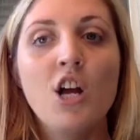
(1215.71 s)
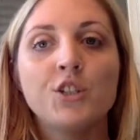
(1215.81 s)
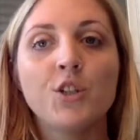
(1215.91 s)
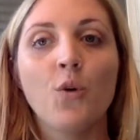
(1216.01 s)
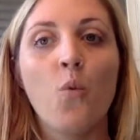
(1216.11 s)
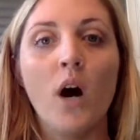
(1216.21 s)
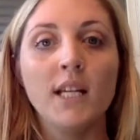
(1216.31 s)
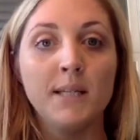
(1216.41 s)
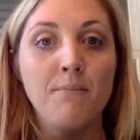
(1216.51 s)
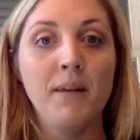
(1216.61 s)
So what
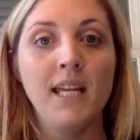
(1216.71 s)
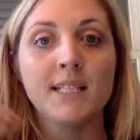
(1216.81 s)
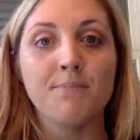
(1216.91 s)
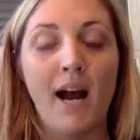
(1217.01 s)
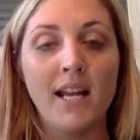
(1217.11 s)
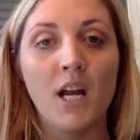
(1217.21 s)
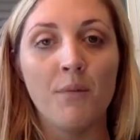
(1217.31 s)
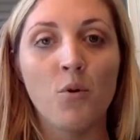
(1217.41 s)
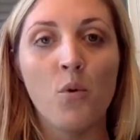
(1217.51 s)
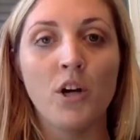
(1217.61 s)
to me is my
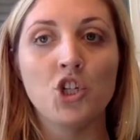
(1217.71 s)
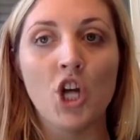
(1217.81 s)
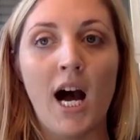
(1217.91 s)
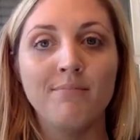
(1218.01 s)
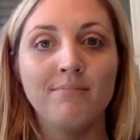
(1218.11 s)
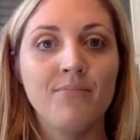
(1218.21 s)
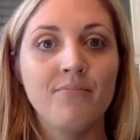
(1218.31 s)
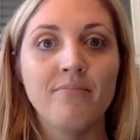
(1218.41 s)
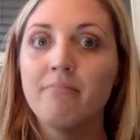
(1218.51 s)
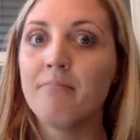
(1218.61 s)
number one job?
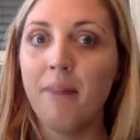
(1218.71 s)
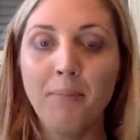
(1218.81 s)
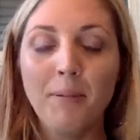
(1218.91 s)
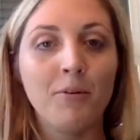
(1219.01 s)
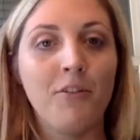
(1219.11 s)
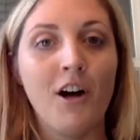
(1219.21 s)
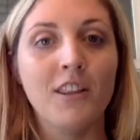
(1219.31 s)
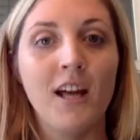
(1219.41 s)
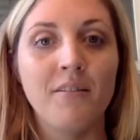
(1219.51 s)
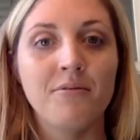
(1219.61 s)
Make people fall in love.